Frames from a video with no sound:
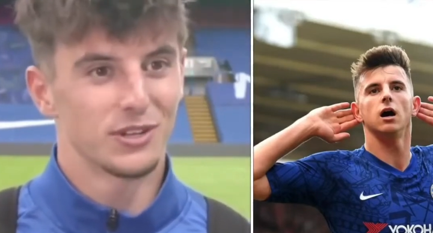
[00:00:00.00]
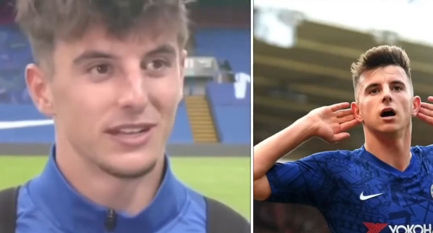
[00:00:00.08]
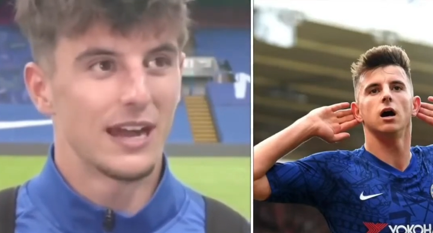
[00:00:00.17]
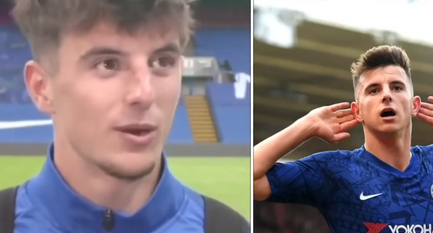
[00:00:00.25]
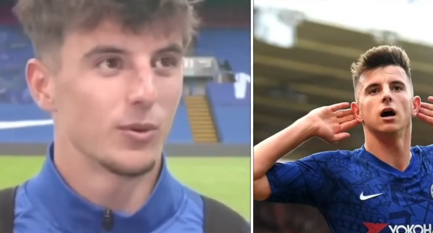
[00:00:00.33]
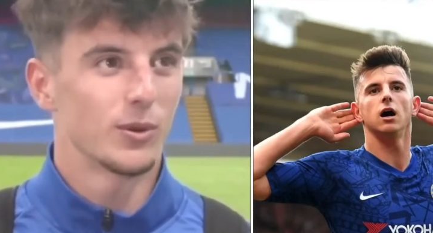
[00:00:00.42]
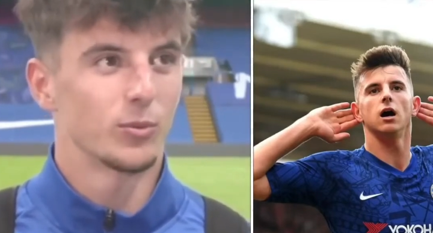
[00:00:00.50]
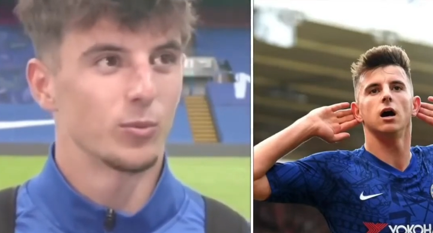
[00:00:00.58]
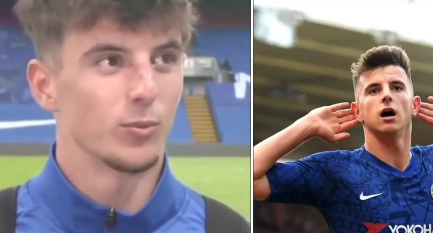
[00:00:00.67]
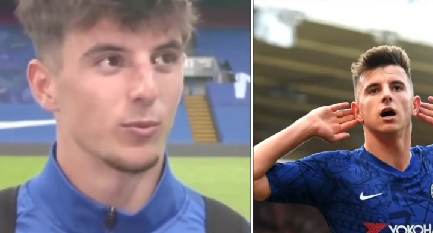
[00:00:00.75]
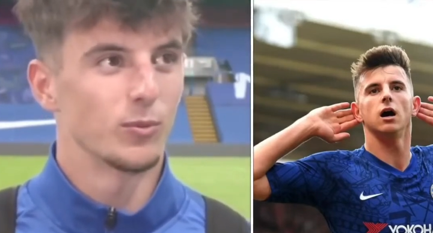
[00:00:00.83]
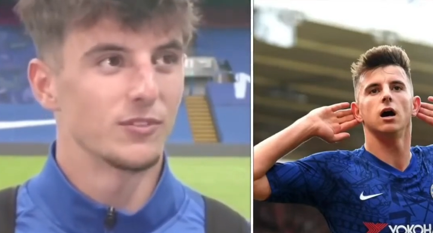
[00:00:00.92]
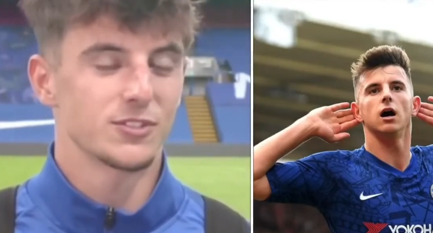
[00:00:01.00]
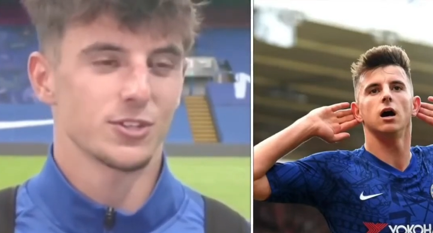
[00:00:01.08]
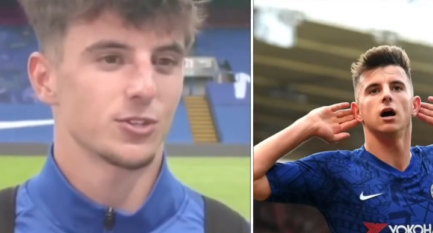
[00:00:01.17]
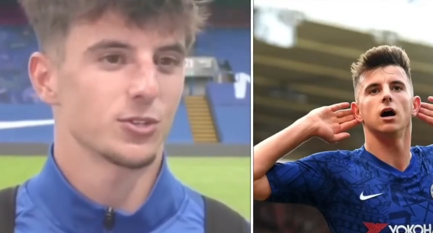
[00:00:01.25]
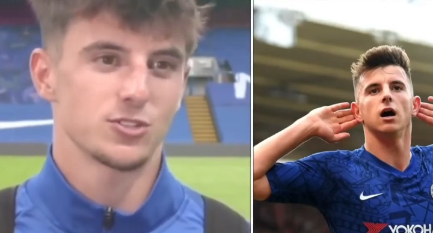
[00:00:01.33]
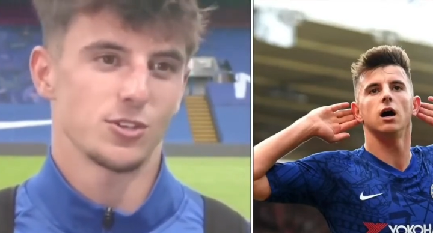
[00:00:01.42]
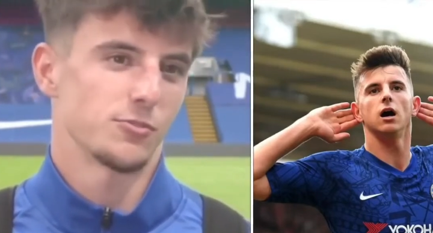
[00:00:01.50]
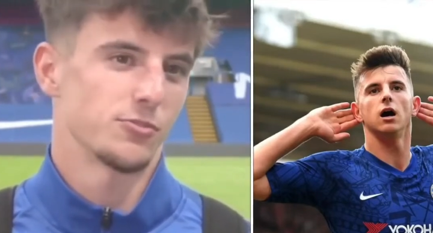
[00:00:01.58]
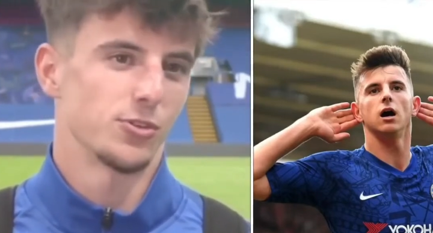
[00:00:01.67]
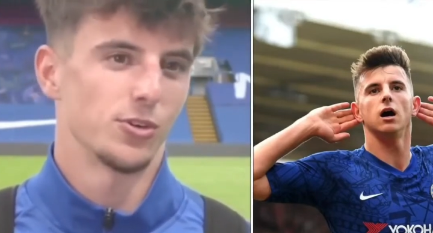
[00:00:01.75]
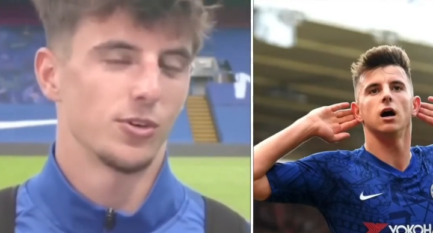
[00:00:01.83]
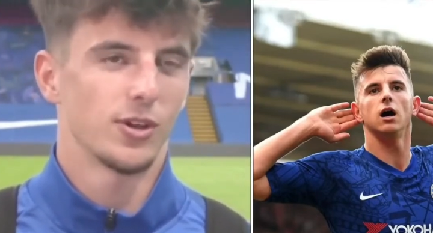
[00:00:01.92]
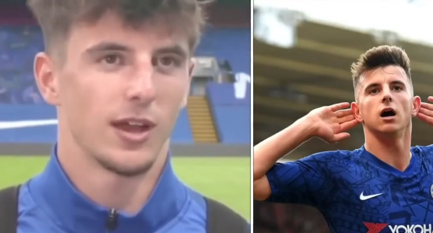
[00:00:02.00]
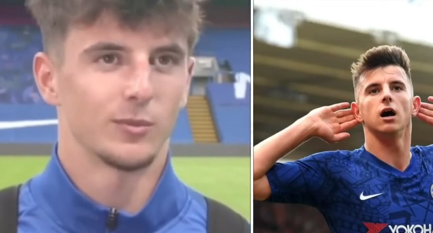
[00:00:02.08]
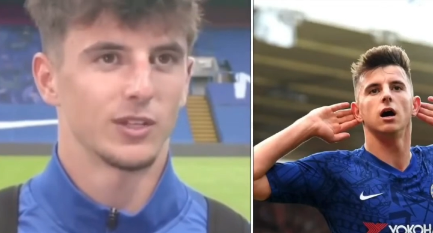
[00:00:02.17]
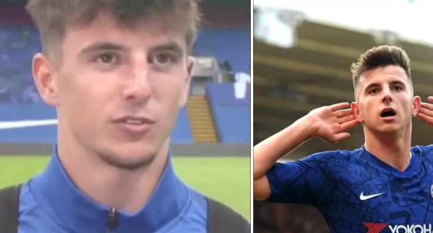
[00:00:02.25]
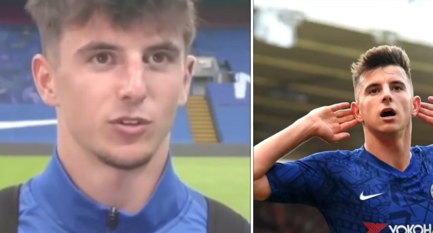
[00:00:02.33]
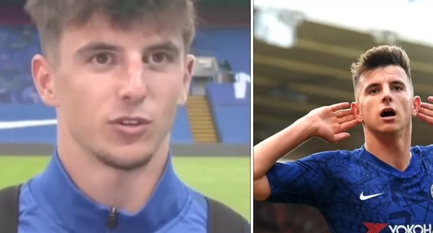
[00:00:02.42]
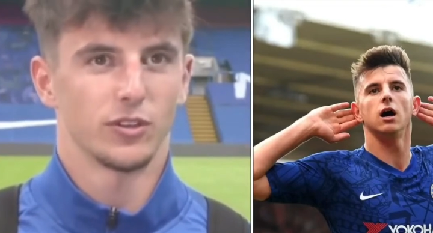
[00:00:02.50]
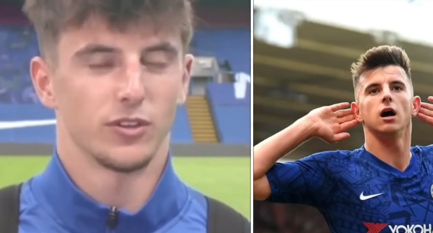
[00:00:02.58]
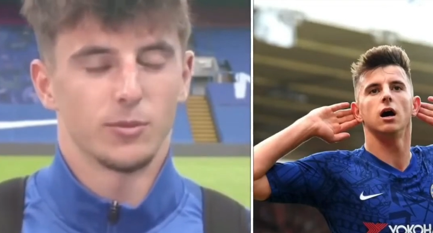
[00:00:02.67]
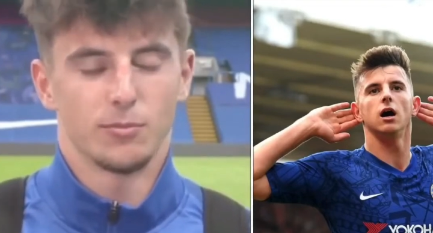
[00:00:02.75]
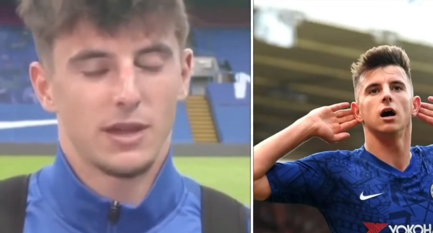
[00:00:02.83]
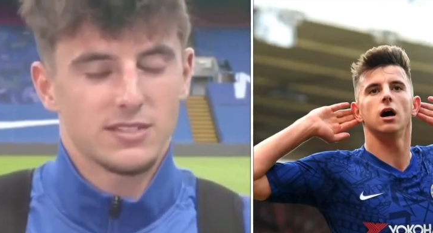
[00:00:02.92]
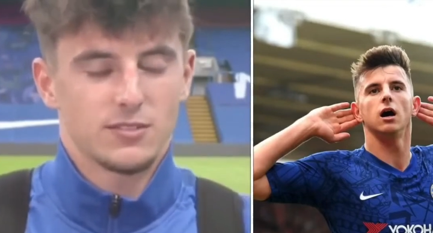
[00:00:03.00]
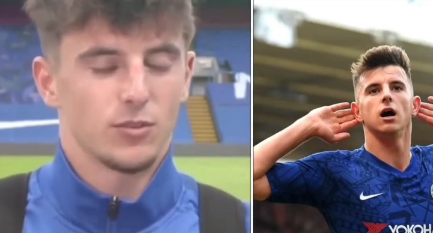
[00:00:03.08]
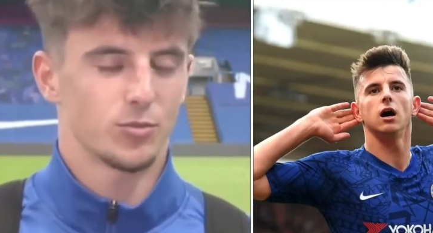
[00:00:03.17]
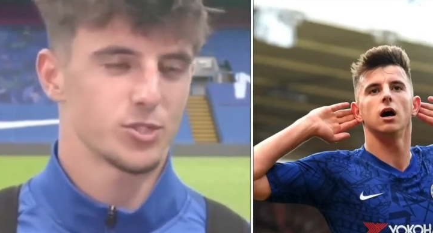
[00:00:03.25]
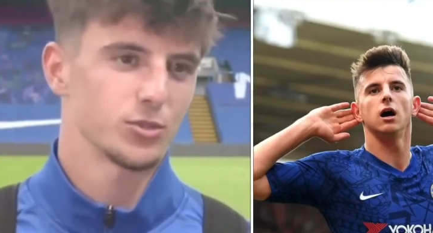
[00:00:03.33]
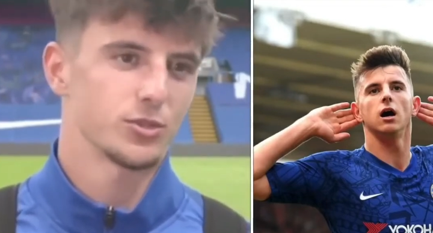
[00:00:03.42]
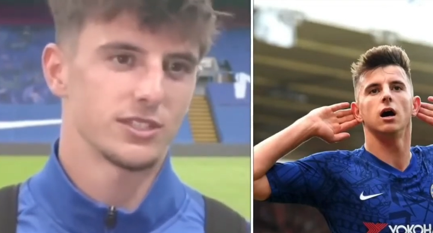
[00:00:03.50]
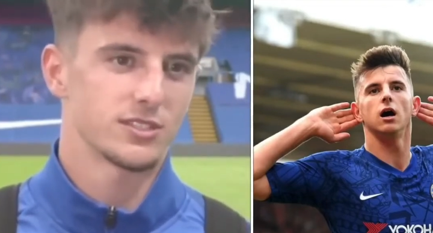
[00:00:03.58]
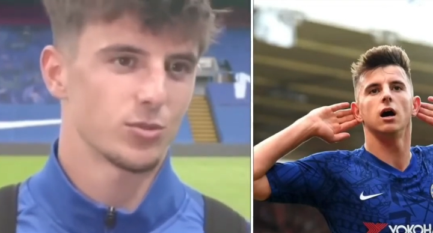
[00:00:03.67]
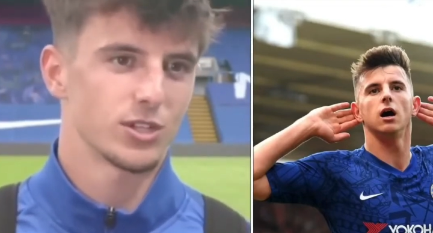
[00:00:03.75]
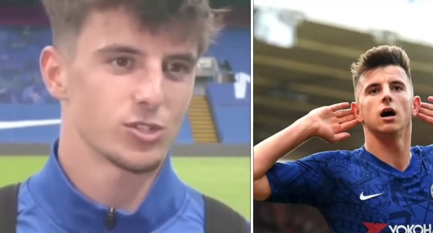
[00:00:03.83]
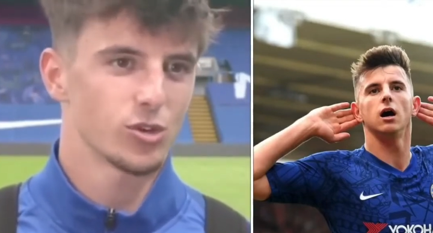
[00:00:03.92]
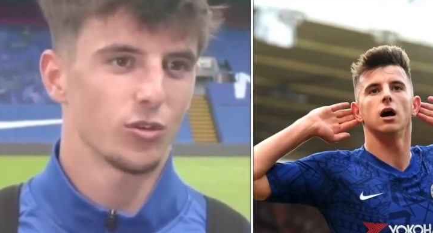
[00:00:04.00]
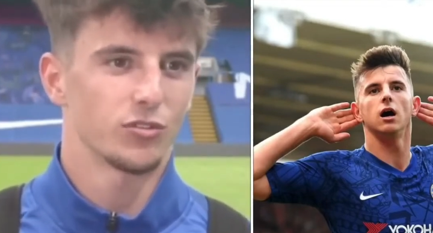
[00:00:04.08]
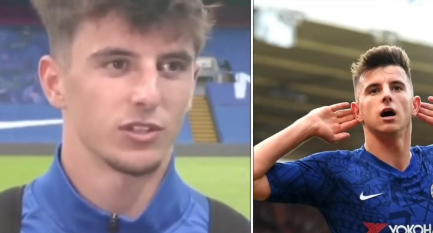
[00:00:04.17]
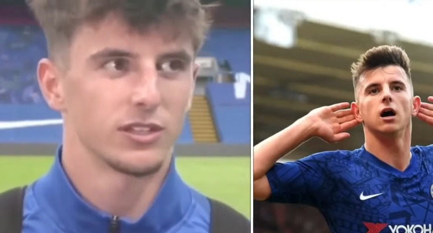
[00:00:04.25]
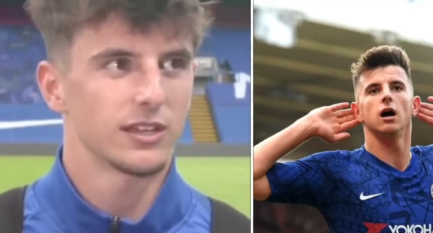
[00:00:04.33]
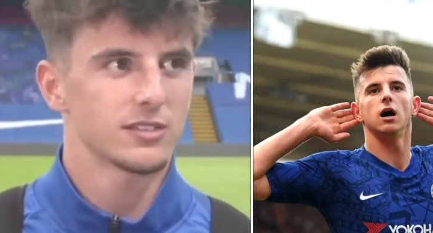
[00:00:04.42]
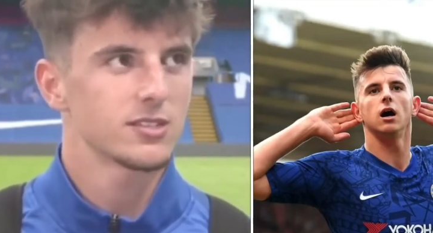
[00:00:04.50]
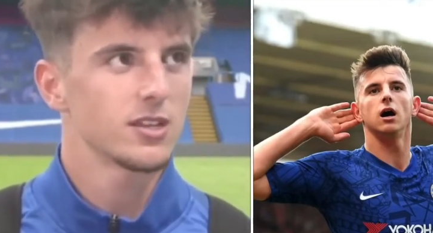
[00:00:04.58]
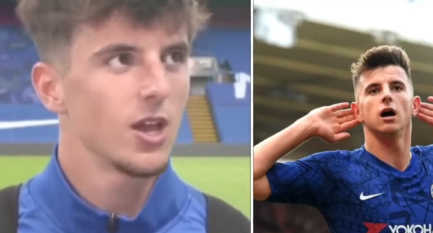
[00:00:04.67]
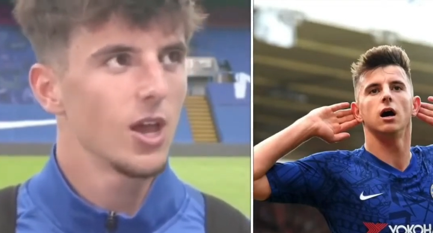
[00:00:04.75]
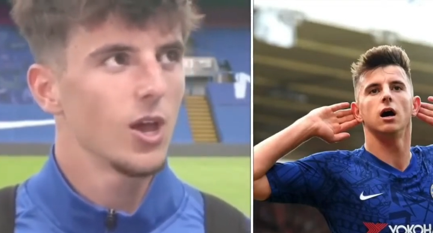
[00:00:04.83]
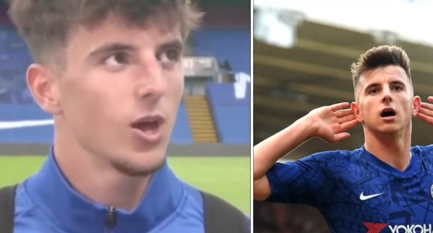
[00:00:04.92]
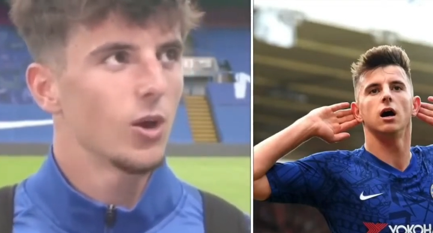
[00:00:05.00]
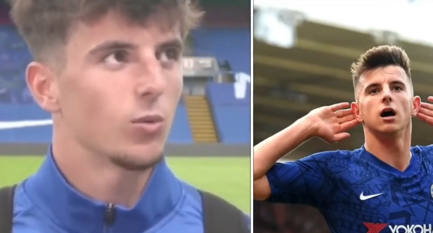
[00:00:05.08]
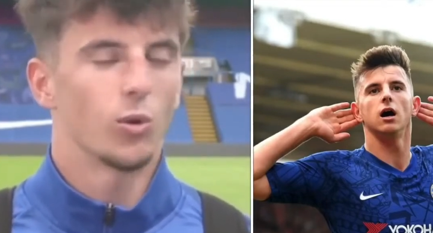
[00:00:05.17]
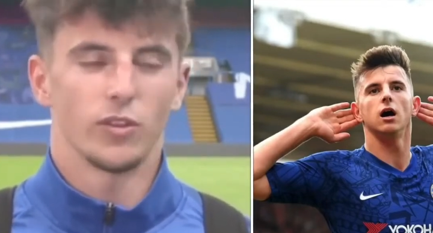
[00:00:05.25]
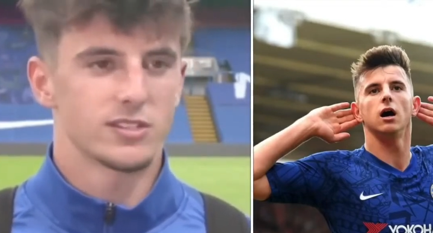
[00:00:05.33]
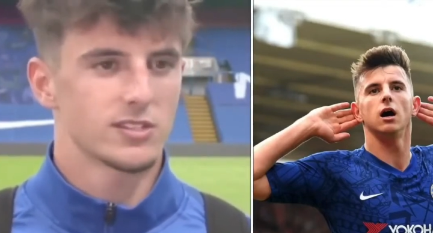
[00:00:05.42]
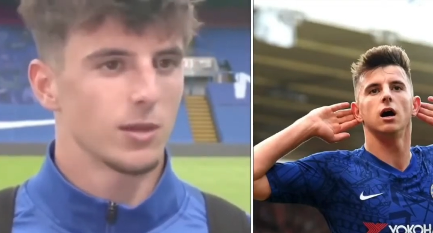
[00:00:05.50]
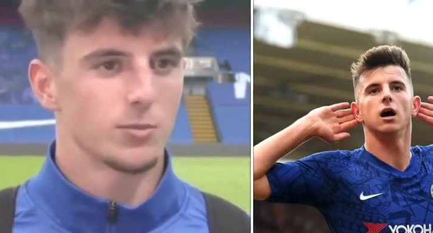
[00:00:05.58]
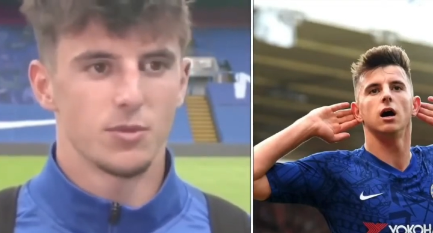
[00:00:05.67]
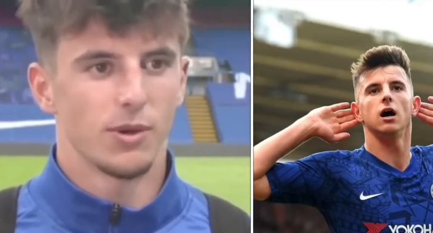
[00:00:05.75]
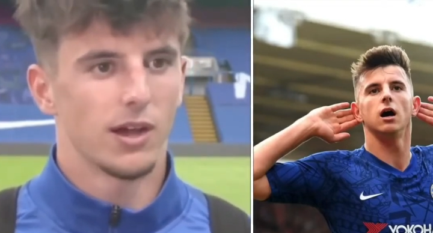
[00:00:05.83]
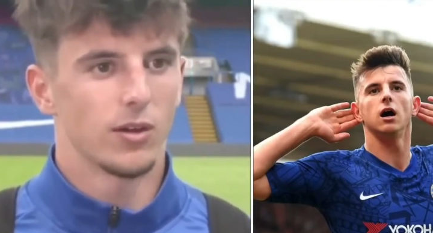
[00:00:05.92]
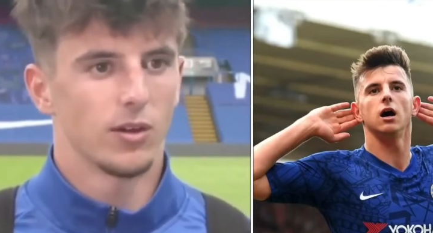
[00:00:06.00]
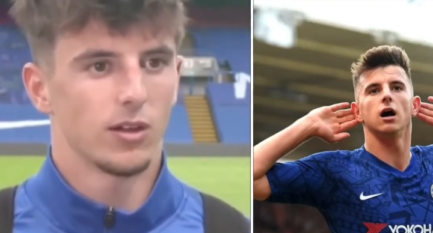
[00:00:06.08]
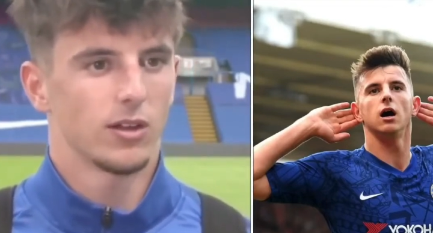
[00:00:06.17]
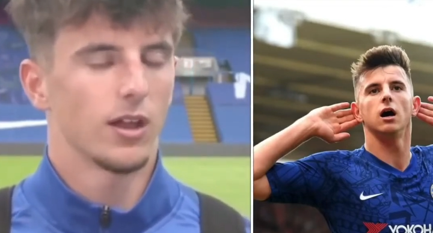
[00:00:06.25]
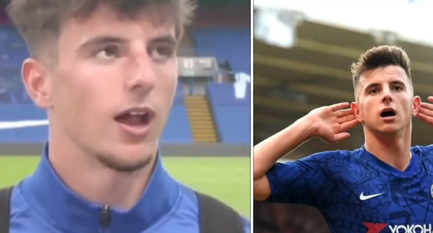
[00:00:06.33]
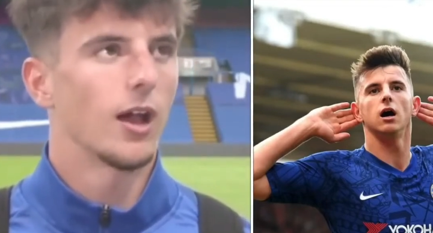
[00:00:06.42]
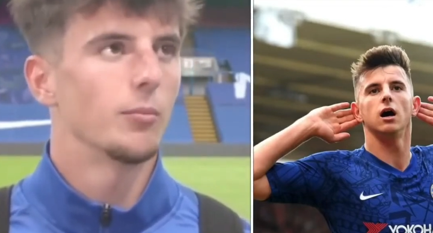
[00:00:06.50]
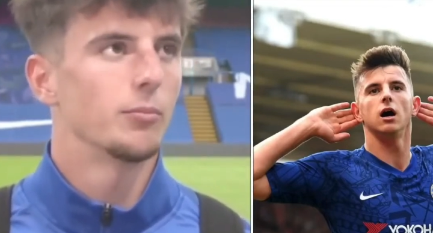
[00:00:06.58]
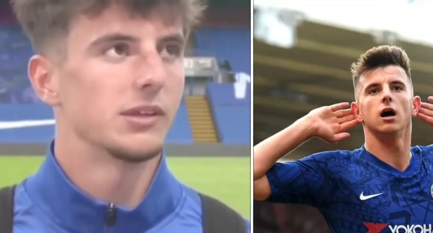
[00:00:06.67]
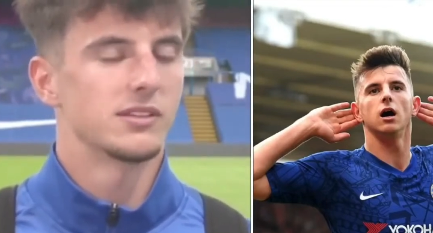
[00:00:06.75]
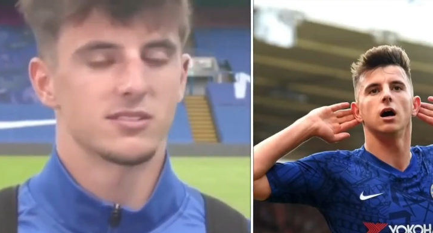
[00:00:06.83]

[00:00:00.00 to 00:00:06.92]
Speaker 1: And now we've secured top four and we have the massive opportunity to win a trophy. And that's what this club's about: um, being